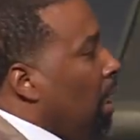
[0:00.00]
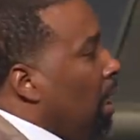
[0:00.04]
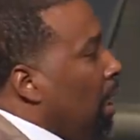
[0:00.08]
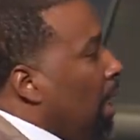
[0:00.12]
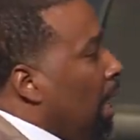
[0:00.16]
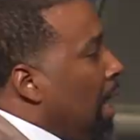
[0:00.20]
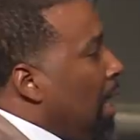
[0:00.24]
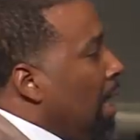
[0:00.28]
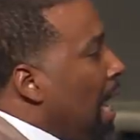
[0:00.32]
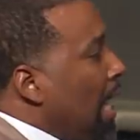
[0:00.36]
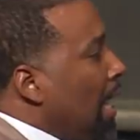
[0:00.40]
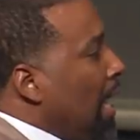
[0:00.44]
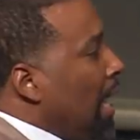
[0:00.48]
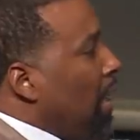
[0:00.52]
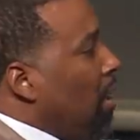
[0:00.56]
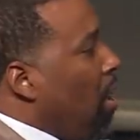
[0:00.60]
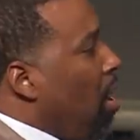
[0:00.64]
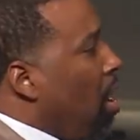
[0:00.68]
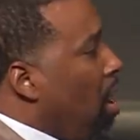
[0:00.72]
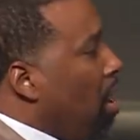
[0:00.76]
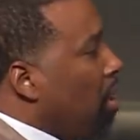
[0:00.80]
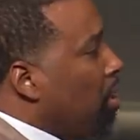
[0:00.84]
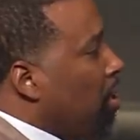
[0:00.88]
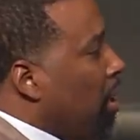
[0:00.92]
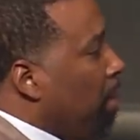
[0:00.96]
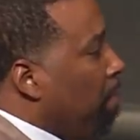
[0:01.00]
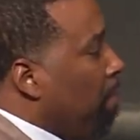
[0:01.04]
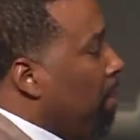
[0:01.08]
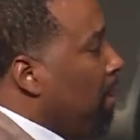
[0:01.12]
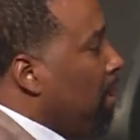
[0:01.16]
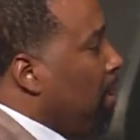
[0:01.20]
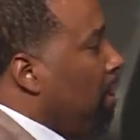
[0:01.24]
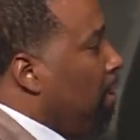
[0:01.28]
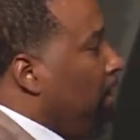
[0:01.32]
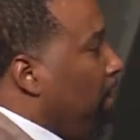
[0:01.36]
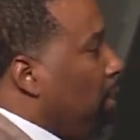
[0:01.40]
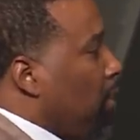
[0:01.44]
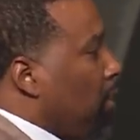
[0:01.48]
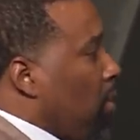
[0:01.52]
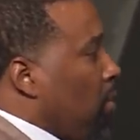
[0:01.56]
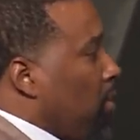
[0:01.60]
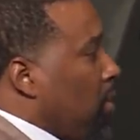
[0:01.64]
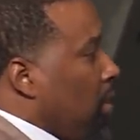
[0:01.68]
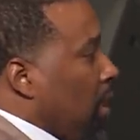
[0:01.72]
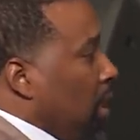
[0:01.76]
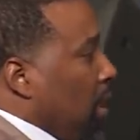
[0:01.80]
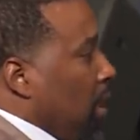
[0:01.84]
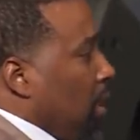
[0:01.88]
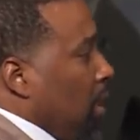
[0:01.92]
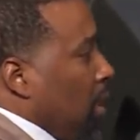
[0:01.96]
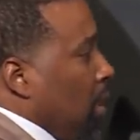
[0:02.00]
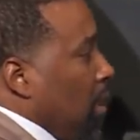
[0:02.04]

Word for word: And I let hardship and difficulty